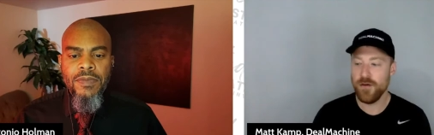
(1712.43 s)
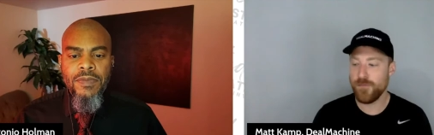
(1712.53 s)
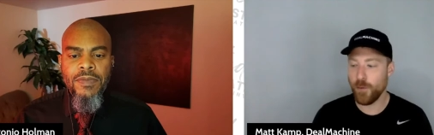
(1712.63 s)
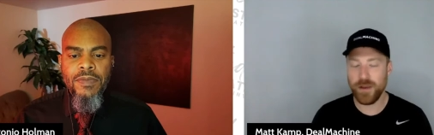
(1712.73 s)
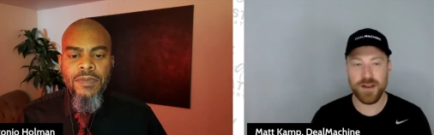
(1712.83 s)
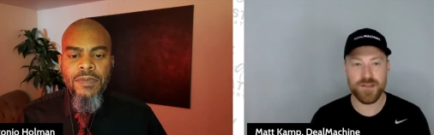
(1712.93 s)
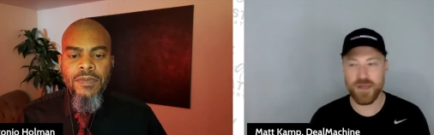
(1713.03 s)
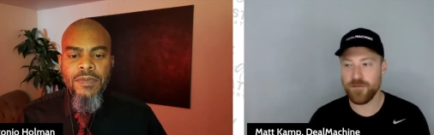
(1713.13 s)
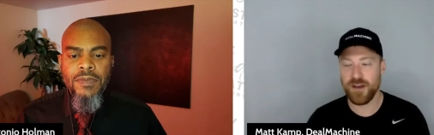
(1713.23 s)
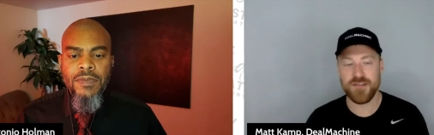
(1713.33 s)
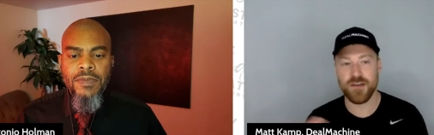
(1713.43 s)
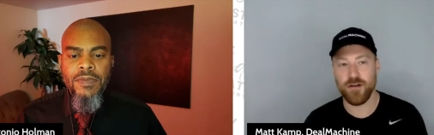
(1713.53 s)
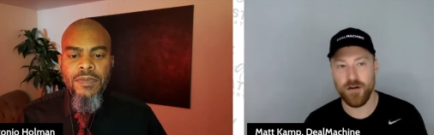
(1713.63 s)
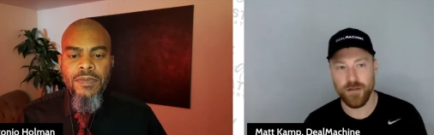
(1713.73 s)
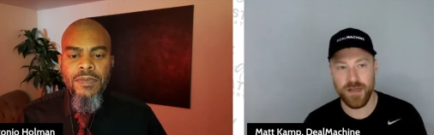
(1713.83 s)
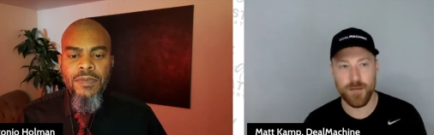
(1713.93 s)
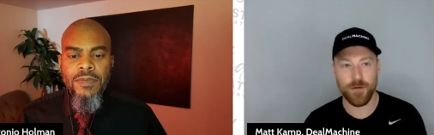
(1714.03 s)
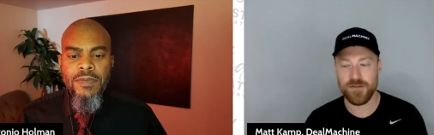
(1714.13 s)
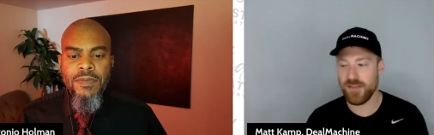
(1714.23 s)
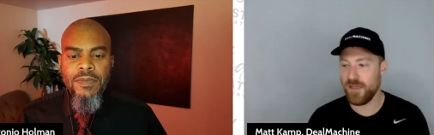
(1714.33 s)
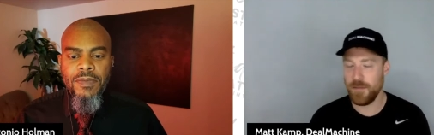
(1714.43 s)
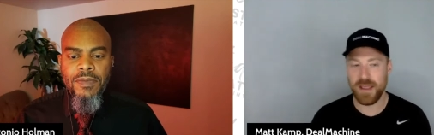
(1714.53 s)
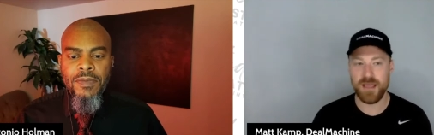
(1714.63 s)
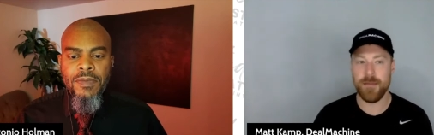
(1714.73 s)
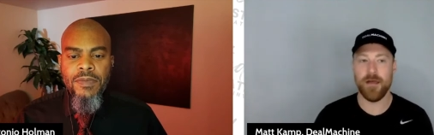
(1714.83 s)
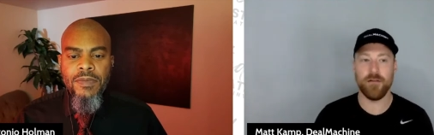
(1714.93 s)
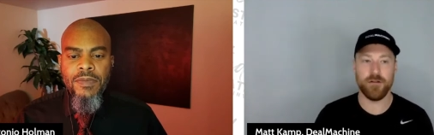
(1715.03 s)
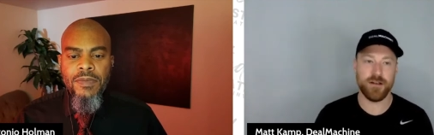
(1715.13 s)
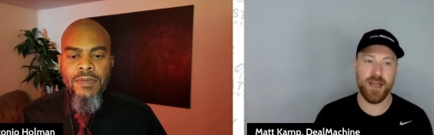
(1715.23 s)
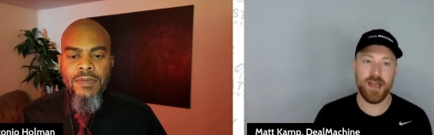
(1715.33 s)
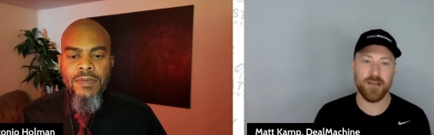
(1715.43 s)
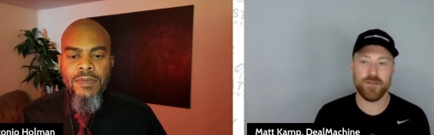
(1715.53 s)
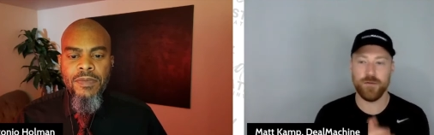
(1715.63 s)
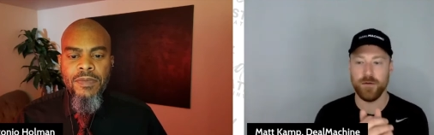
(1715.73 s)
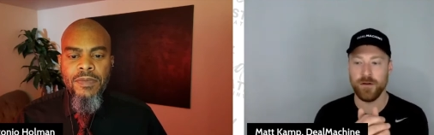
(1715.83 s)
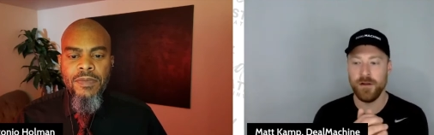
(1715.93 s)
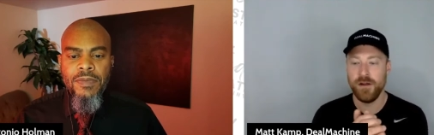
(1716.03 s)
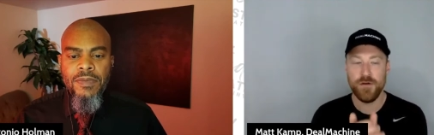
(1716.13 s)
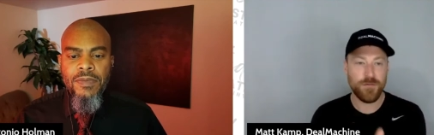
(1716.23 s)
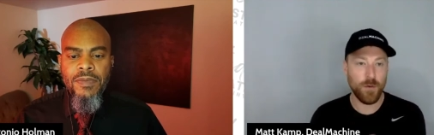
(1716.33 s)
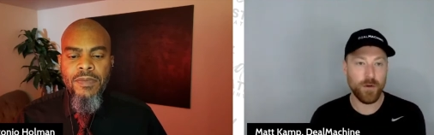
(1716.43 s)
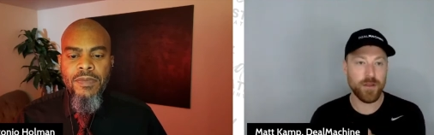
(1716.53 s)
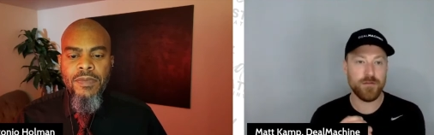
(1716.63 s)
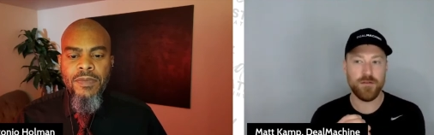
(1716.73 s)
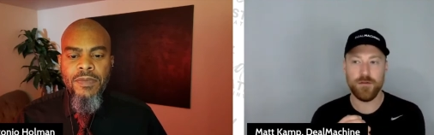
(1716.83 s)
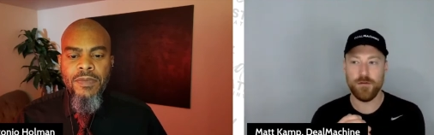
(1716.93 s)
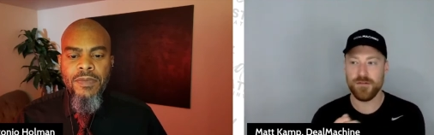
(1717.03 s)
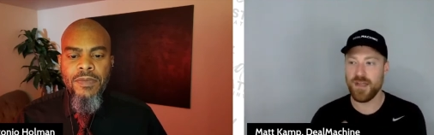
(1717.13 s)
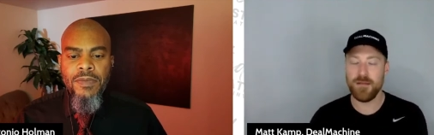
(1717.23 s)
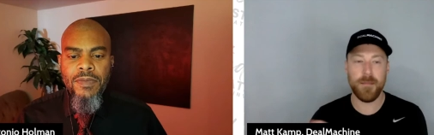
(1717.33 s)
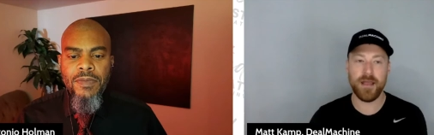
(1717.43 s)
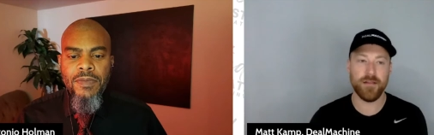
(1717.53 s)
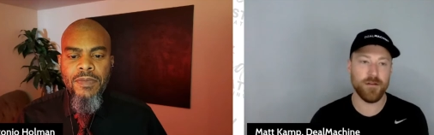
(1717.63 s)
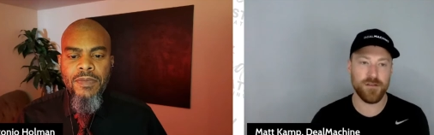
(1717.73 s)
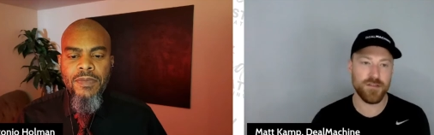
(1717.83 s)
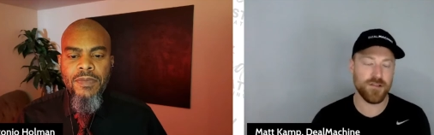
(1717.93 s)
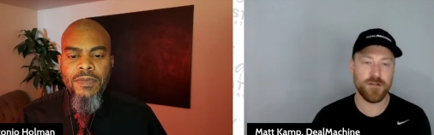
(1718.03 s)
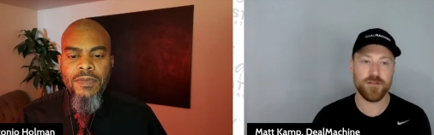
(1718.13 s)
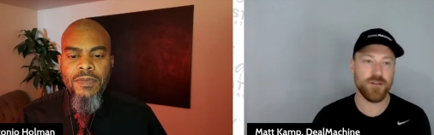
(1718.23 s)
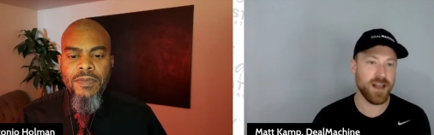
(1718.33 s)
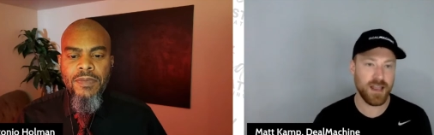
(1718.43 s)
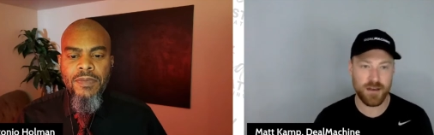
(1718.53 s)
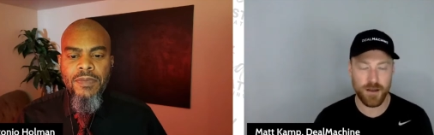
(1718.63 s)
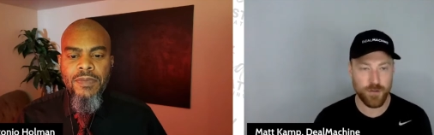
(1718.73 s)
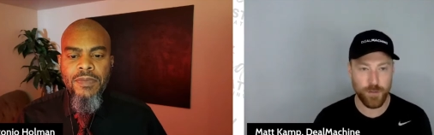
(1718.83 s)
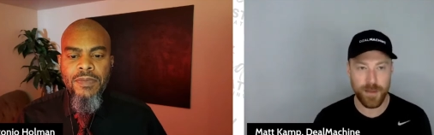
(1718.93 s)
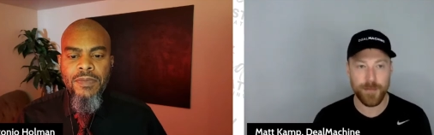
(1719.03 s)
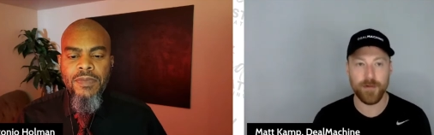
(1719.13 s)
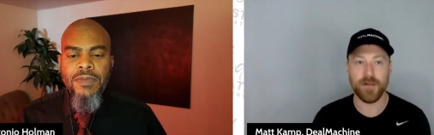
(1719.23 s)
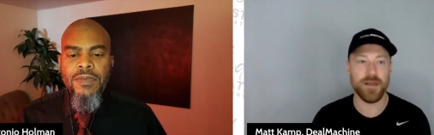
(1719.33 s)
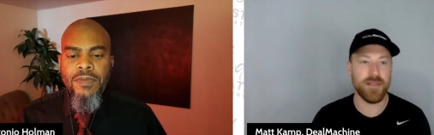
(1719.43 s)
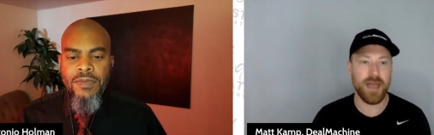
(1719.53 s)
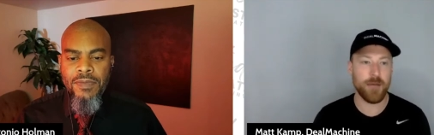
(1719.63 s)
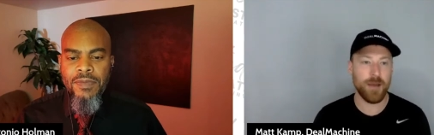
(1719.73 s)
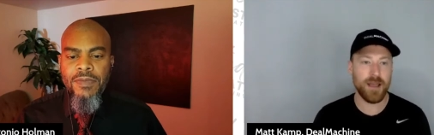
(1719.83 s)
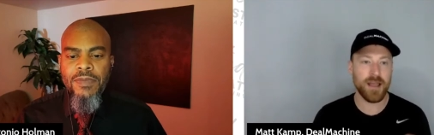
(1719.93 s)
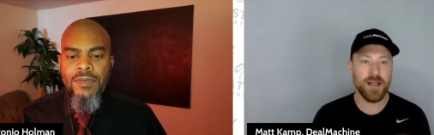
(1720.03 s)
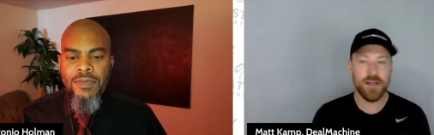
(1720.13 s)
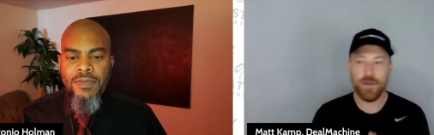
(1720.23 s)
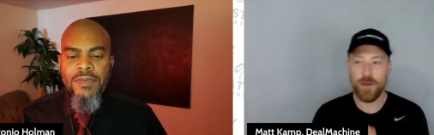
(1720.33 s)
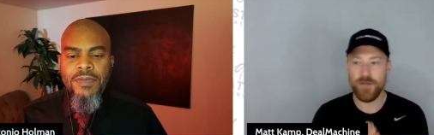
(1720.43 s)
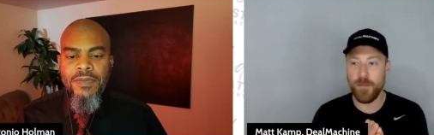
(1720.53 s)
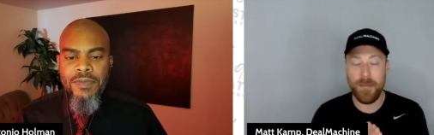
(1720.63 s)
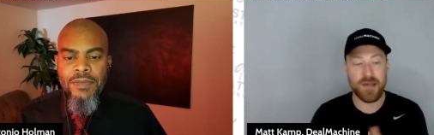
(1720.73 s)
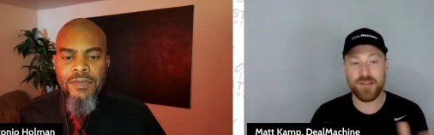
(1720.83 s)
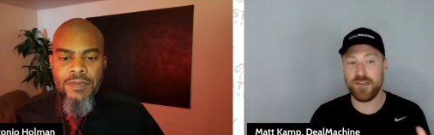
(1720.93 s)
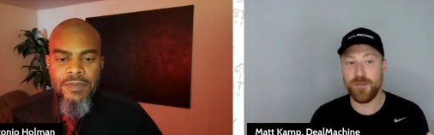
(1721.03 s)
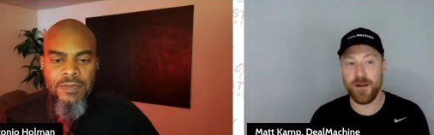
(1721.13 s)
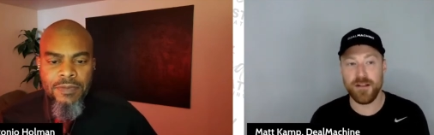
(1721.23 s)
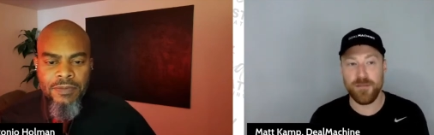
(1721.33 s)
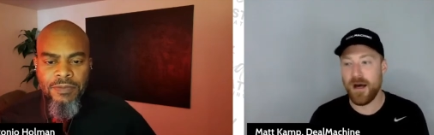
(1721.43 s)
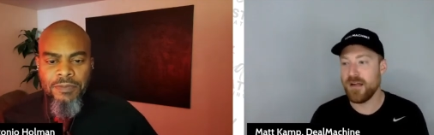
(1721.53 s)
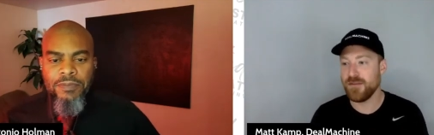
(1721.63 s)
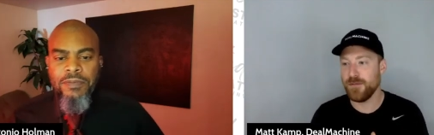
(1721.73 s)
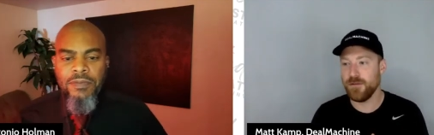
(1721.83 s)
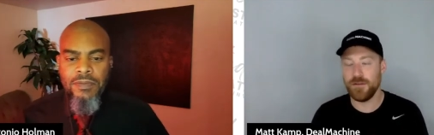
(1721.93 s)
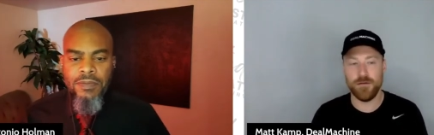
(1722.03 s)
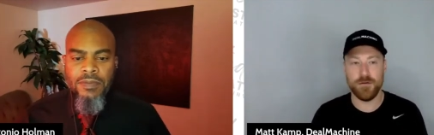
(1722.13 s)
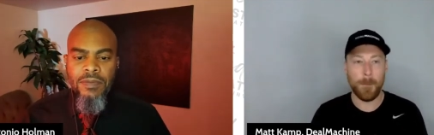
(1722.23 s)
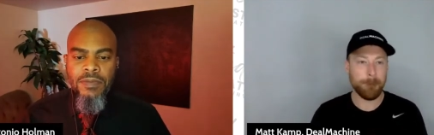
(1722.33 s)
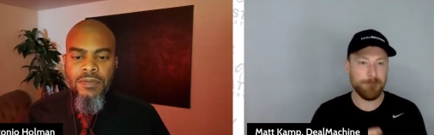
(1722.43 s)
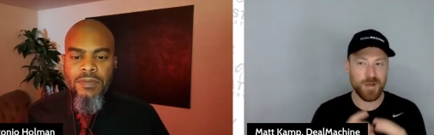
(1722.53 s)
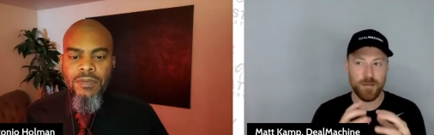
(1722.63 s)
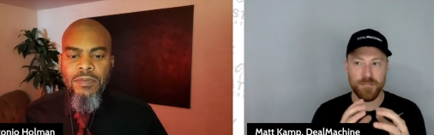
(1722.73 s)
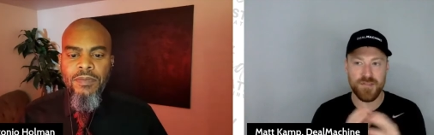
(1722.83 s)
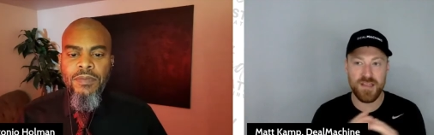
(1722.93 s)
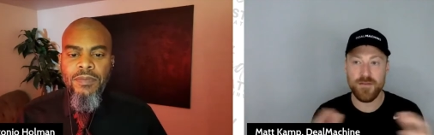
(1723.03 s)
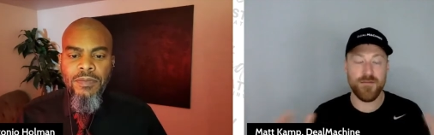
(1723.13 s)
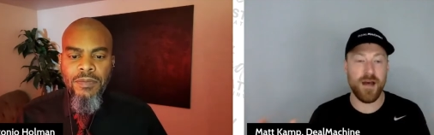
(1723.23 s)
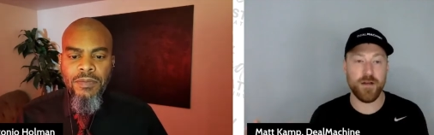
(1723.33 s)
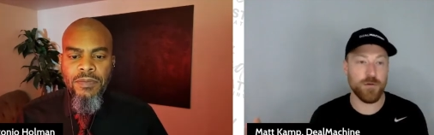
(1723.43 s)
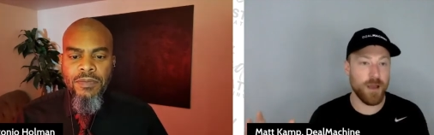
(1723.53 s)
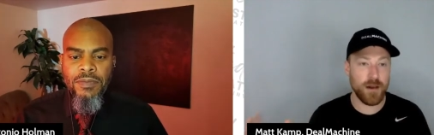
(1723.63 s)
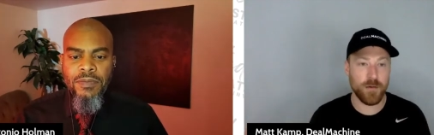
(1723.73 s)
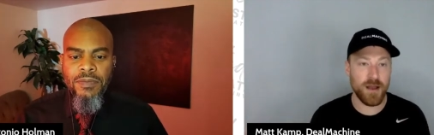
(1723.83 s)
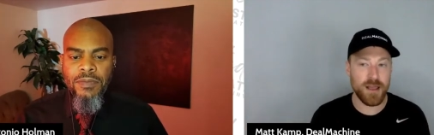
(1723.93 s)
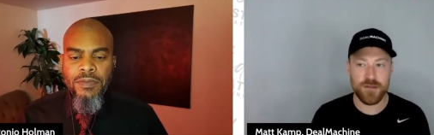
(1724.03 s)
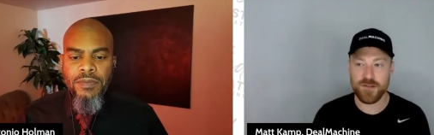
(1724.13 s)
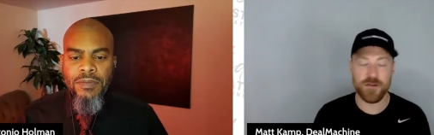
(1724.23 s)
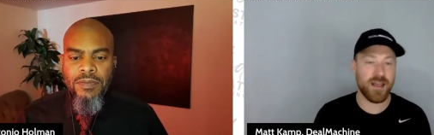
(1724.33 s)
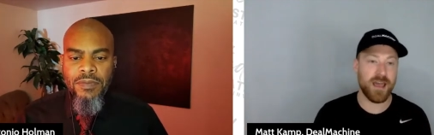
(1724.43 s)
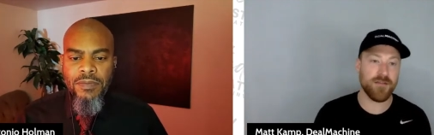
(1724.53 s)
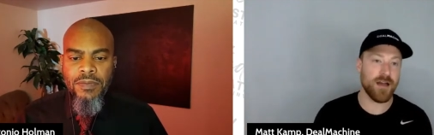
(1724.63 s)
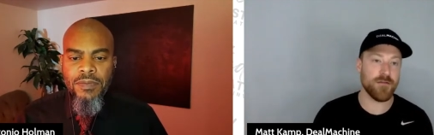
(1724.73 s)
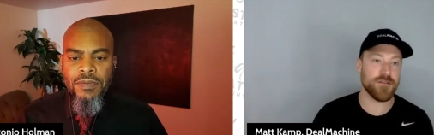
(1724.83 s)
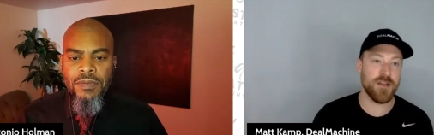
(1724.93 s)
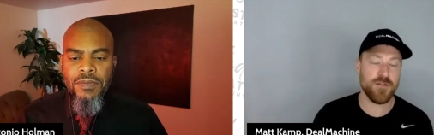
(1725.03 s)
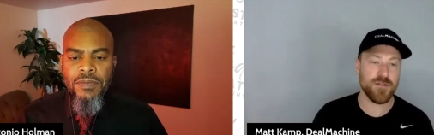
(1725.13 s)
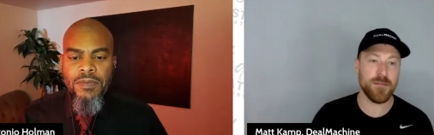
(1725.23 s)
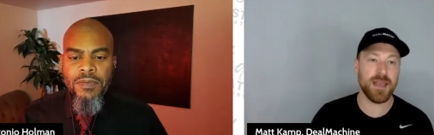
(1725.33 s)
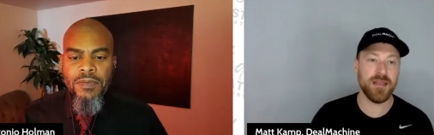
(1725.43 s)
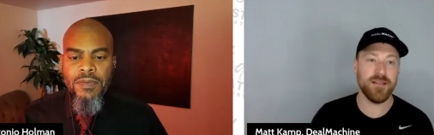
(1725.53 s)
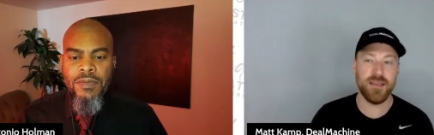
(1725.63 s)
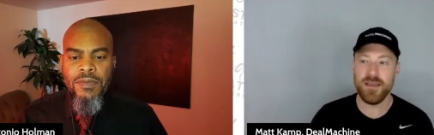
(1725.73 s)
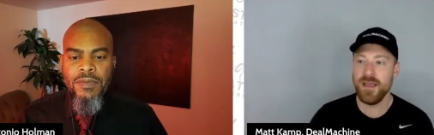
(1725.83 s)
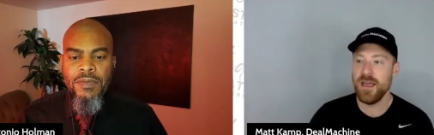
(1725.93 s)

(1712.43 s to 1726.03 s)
Speaker 1: for you to skip trace and call them or send them an email or a text or for you to send mailers and start to try to get in touch with people. And that way you have the best experience possible. You um, see the value right away. You start to have conversations immediately